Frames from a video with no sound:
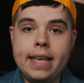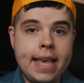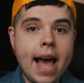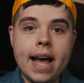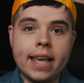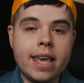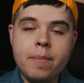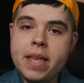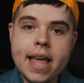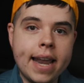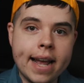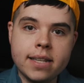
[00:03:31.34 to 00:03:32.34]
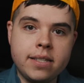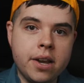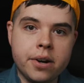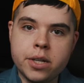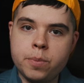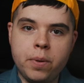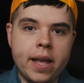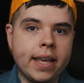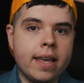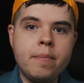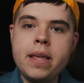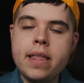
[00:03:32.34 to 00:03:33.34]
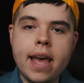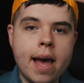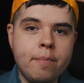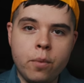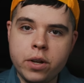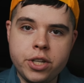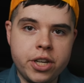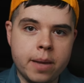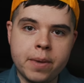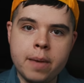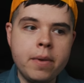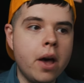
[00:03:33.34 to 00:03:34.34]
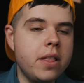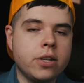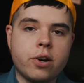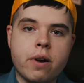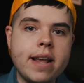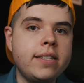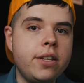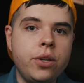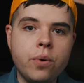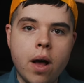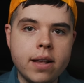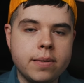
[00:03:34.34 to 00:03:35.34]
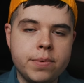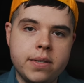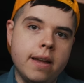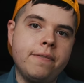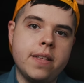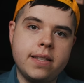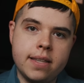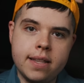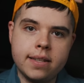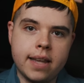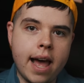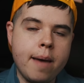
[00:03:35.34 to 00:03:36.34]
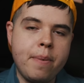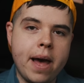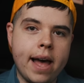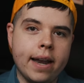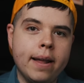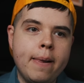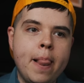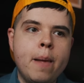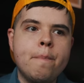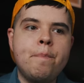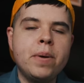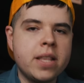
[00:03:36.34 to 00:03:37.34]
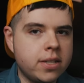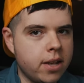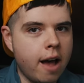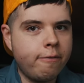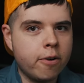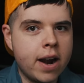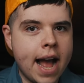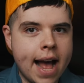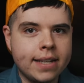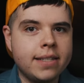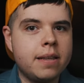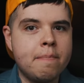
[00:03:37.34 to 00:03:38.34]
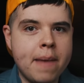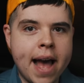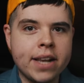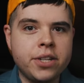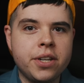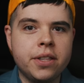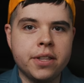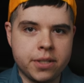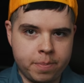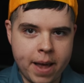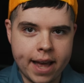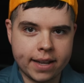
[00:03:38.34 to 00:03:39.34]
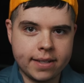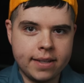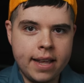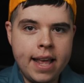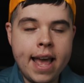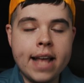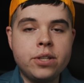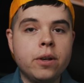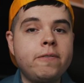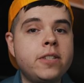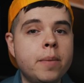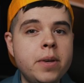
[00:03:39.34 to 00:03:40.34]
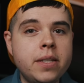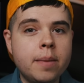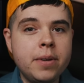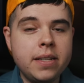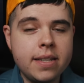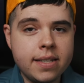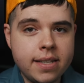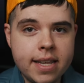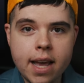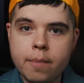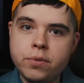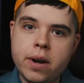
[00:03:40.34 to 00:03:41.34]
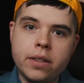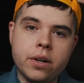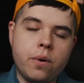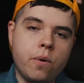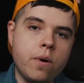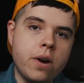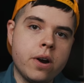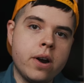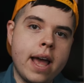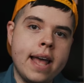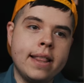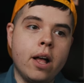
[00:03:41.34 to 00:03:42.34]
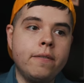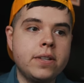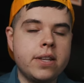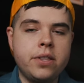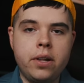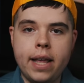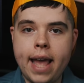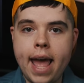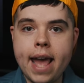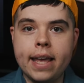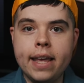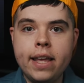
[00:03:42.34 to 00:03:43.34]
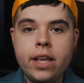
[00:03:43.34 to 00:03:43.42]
yeah, give me that XDR display. Give me the M1 chip. Give me all this crazy new awesome stuff that's in this iPad, but the software has to match the specs. And so if WWDC comes around the corner and all of a sudden they're like, hey,